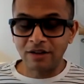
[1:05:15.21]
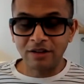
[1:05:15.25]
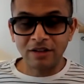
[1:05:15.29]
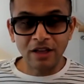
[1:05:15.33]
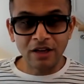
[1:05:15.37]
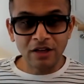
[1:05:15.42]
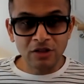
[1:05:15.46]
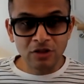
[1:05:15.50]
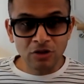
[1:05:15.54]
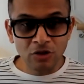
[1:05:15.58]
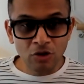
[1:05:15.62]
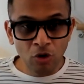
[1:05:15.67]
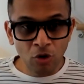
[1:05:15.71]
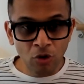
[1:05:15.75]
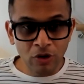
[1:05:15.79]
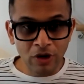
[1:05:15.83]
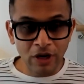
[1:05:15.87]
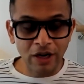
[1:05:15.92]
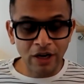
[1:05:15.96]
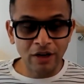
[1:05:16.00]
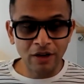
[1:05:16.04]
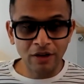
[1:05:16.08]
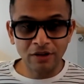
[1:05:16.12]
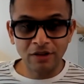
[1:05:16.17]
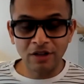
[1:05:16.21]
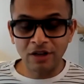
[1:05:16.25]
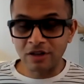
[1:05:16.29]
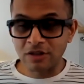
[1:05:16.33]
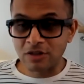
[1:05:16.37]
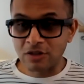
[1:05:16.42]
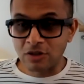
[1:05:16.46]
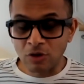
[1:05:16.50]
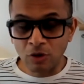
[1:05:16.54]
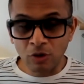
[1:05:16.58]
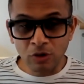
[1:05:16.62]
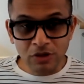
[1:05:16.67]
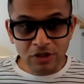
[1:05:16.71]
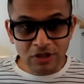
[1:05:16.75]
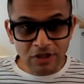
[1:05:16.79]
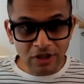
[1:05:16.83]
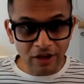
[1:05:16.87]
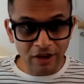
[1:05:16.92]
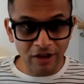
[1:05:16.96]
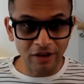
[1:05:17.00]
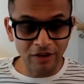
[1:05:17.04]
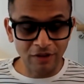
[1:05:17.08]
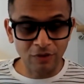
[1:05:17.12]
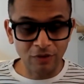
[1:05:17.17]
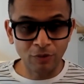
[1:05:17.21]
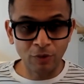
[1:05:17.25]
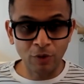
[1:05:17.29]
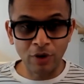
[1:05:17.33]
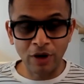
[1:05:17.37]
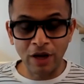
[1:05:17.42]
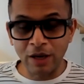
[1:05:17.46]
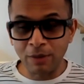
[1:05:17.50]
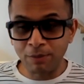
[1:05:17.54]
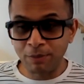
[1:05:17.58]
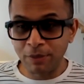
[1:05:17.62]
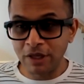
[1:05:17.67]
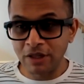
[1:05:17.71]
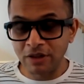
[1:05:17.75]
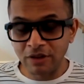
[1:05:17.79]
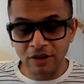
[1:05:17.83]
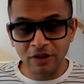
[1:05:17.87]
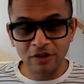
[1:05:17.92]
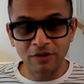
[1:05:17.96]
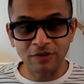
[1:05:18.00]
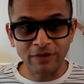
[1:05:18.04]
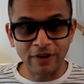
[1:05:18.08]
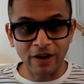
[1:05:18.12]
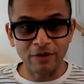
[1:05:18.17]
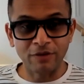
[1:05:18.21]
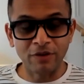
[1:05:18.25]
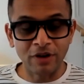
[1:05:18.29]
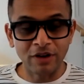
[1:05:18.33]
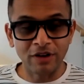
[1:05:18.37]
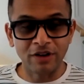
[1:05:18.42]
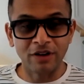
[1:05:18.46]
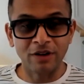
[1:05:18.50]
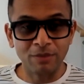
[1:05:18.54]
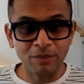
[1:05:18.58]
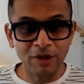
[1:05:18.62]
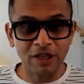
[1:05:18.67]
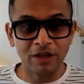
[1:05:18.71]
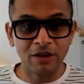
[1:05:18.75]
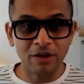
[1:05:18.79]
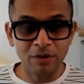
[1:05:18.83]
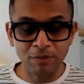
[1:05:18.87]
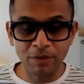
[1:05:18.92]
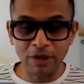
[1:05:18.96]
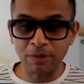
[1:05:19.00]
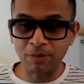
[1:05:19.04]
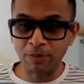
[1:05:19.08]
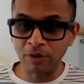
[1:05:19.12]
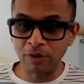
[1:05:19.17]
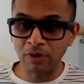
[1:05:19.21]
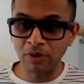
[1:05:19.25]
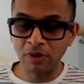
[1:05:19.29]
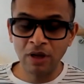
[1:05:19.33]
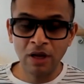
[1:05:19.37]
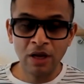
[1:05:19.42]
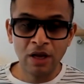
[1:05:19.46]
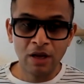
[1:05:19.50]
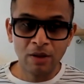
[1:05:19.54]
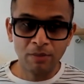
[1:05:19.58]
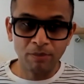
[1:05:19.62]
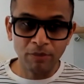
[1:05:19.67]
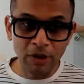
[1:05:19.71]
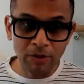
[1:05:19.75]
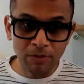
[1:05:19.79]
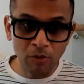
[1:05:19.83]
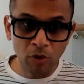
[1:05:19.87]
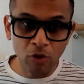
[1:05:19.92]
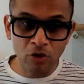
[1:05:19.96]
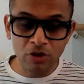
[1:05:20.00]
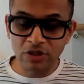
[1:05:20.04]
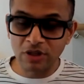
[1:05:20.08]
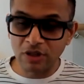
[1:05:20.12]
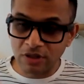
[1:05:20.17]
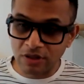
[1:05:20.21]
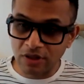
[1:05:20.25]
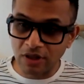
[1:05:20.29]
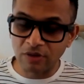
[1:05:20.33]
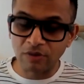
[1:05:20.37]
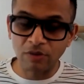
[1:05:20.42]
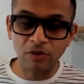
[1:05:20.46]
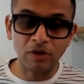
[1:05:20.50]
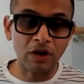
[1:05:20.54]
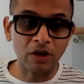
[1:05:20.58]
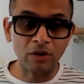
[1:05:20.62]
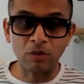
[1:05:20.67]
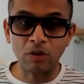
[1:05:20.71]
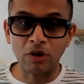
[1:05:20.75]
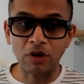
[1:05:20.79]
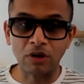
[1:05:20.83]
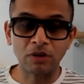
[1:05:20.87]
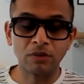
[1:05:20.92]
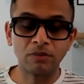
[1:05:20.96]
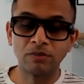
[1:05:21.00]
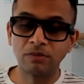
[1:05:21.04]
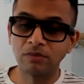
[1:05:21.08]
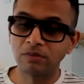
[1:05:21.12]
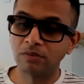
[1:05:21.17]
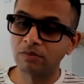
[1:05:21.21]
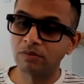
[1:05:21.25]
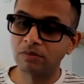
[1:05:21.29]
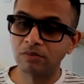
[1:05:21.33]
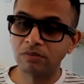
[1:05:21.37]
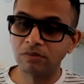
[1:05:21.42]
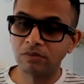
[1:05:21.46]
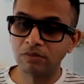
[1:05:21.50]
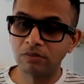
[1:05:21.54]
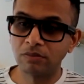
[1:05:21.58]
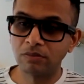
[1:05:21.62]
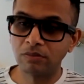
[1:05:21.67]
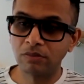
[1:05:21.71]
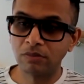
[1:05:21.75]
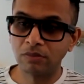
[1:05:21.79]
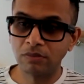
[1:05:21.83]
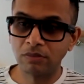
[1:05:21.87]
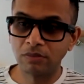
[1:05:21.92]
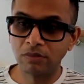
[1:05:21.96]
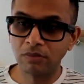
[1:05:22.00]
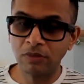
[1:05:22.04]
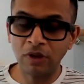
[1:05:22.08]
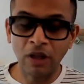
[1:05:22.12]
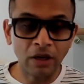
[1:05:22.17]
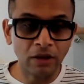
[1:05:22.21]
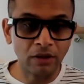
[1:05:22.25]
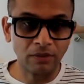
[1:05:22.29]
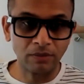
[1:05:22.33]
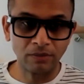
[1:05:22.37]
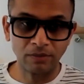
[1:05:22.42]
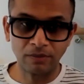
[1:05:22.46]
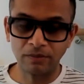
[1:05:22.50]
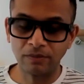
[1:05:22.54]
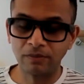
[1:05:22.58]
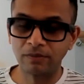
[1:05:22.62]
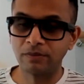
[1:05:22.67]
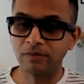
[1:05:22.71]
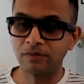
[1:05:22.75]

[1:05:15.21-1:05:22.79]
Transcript: And there is no data, there is no science for helping these 500 million people be more successful at work. None, right?